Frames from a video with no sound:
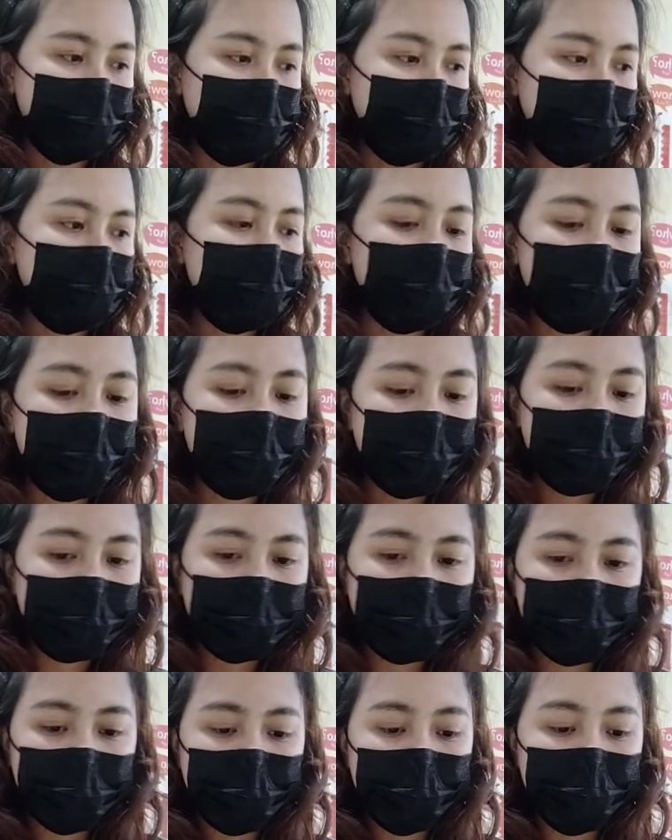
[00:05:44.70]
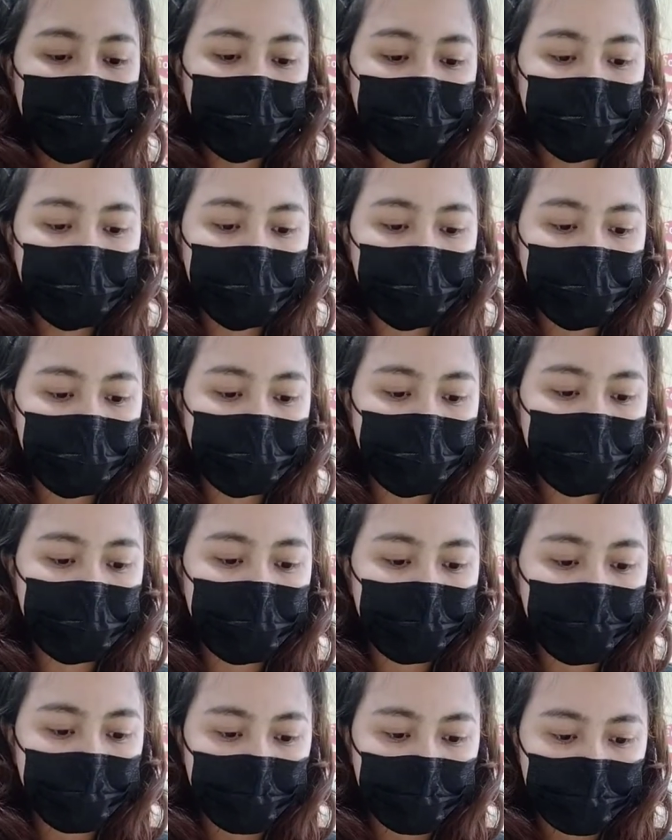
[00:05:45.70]
Yeah.
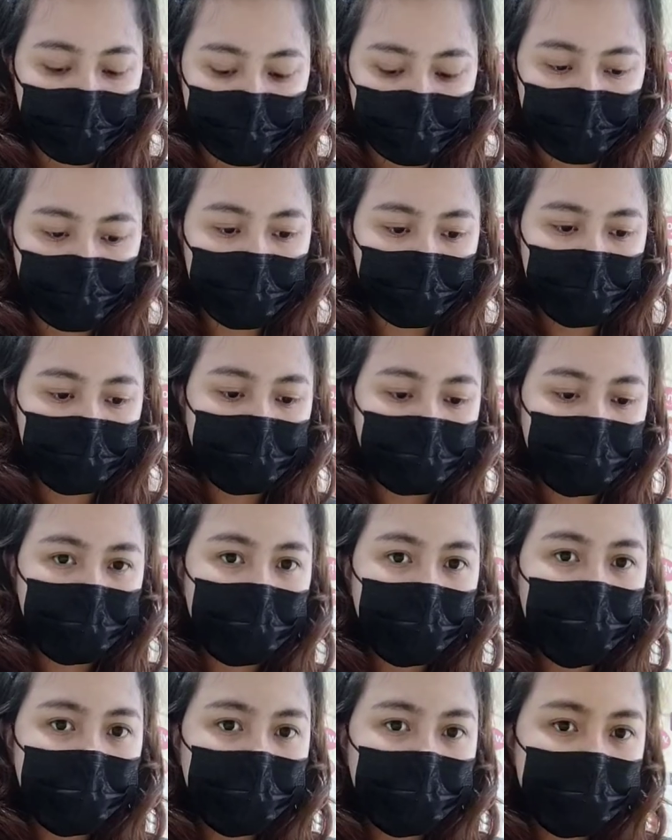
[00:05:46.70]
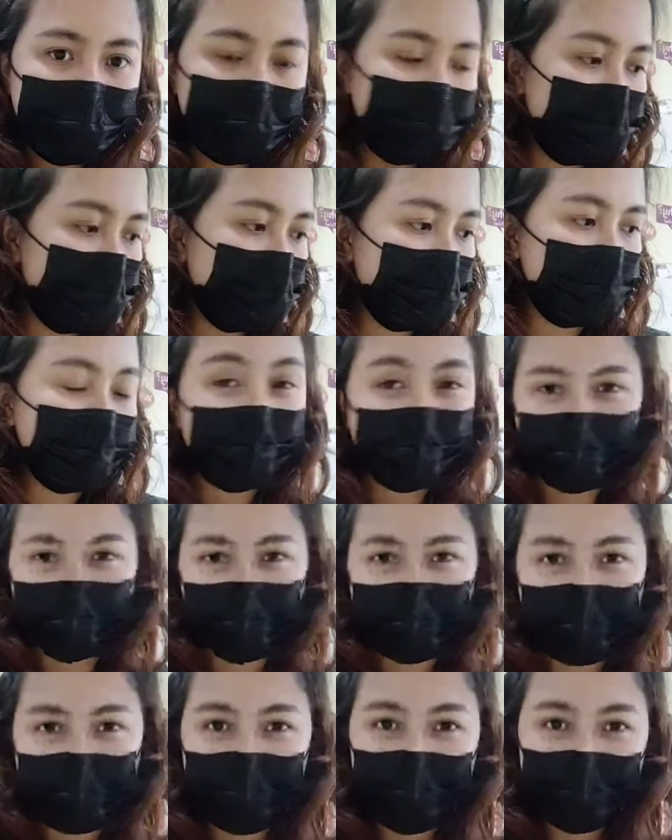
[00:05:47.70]
Wait, sorry for the mess. So
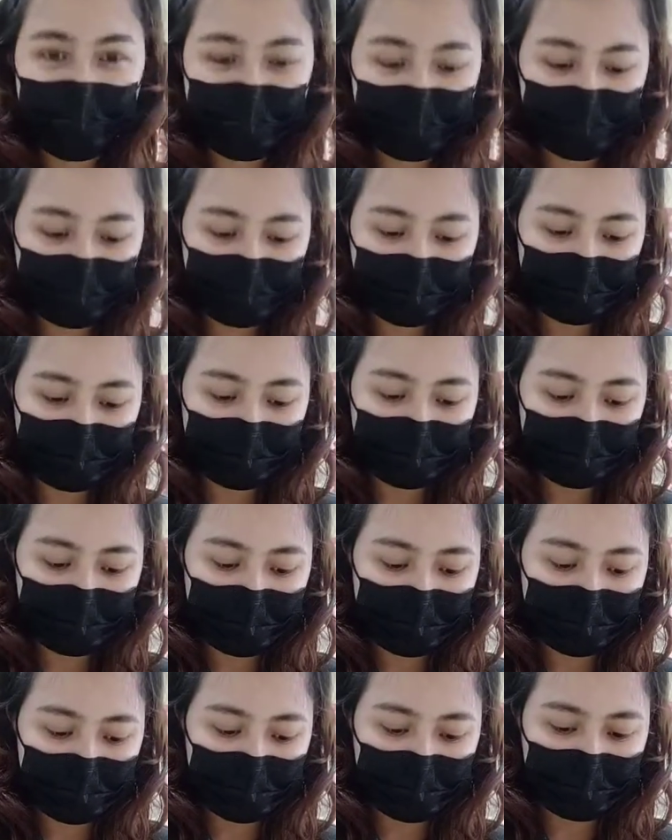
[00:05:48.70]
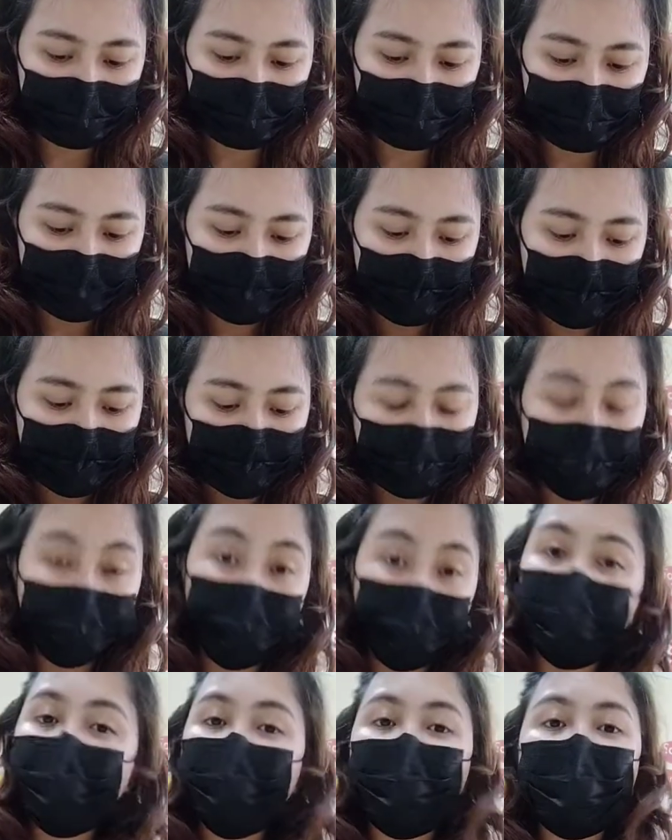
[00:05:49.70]
hi, guys. So
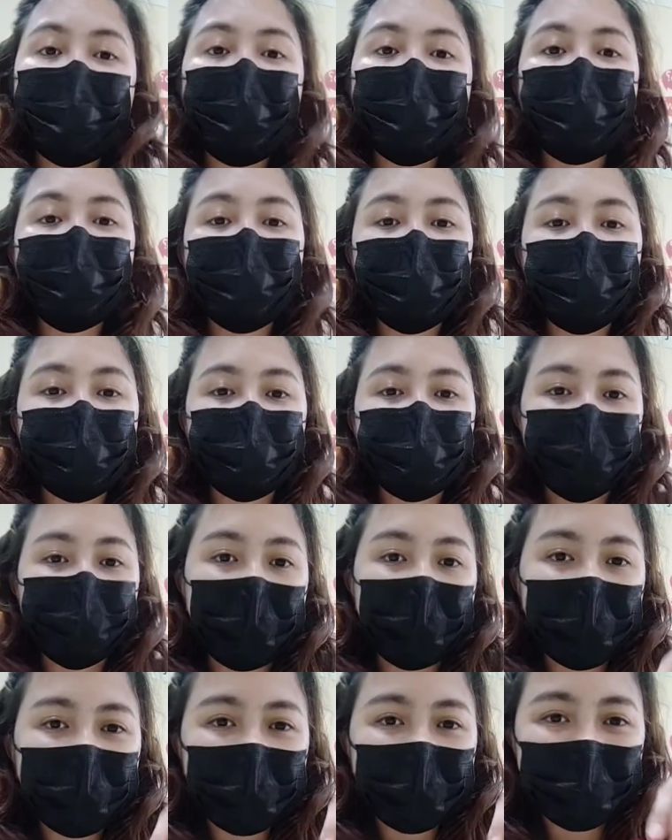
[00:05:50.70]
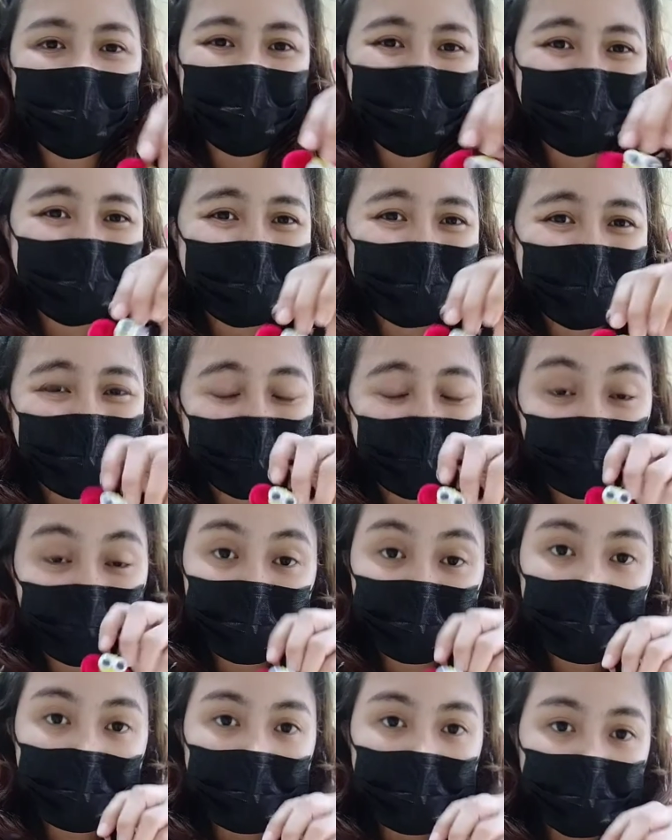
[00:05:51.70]
you can also try
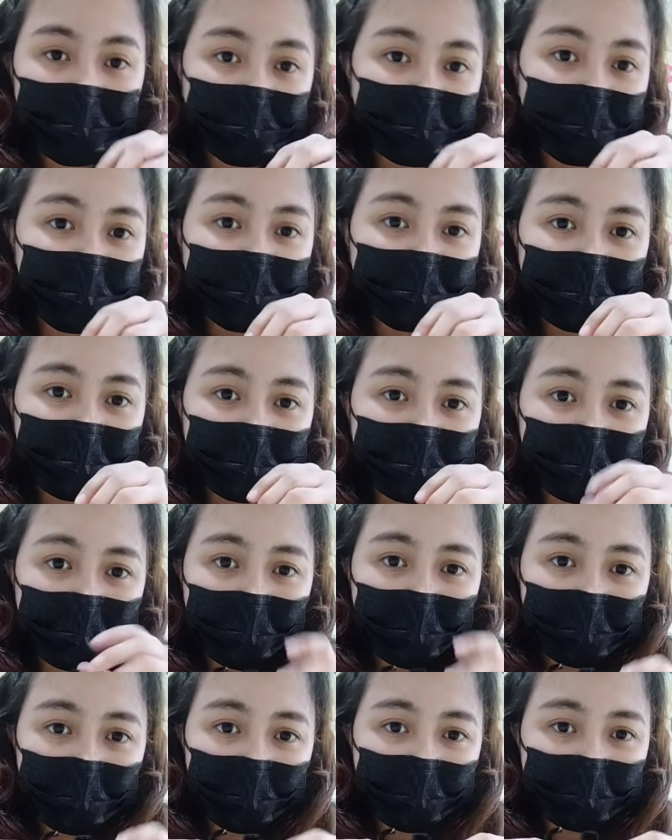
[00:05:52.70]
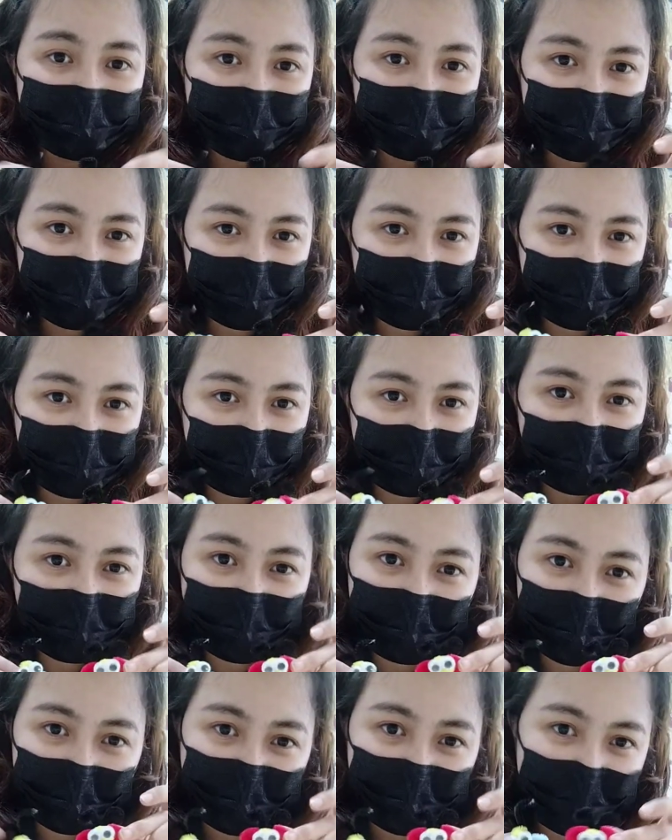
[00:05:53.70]
different colors in your
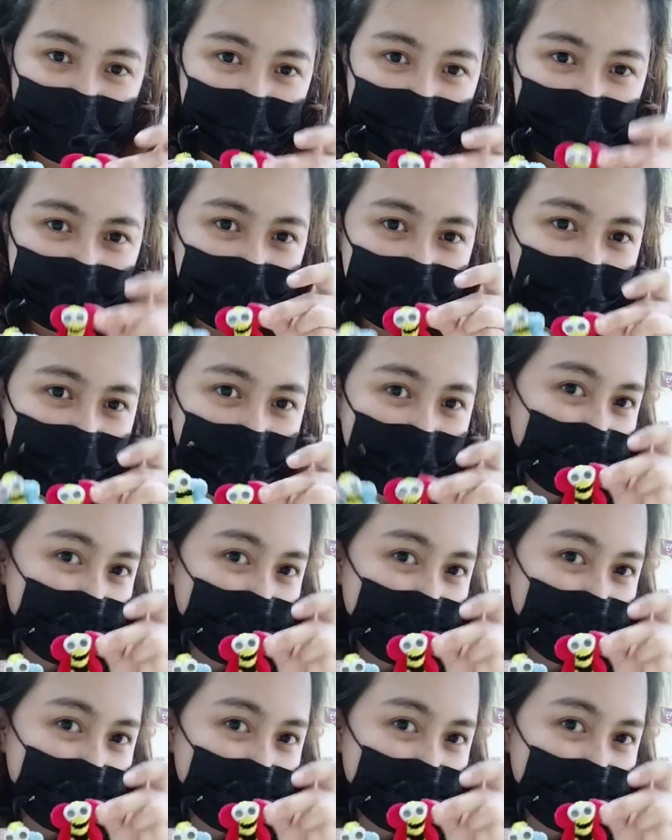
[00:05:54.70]
bee.